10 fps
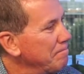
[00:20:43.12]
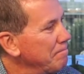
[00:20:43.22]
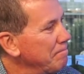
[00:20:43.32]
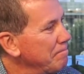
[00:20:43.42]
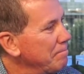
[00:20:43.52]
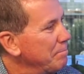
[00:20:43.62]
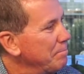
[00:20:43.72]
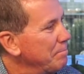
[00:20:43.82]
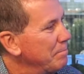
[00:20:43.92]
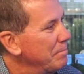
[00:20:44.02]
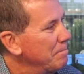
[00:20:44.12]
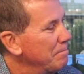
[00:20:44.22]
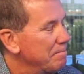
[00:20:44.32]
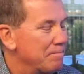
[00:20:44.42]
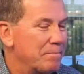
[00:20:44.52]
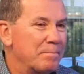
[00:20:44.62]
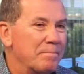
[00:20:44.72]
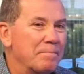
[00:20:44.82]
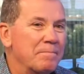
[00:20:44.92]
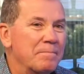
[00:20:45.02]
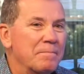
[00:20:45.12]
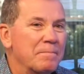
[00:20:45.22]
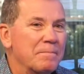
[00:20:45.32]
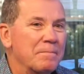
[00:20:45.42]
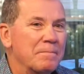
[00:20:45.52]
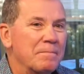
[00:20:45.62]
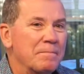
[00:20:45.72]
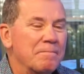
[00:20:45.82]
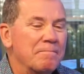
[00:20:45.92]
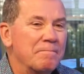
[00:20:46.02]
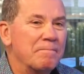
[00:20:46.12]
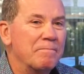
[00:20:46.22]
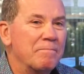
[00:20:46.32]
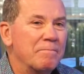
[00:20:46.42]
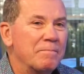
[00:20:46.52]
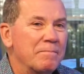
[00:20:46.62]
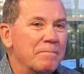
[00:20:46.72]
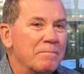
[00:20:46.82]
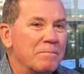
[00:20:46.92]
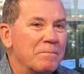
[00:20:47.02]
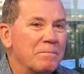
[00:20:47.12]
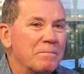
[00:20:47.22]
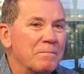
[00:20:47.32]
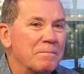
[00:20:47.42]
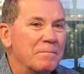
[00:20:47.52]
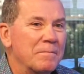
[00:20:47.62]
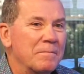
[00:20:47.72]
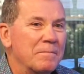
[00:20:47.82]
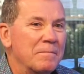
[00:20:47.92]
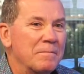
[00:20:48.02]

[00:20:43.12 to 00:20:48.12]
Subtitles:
No words are spoken by the person on screen.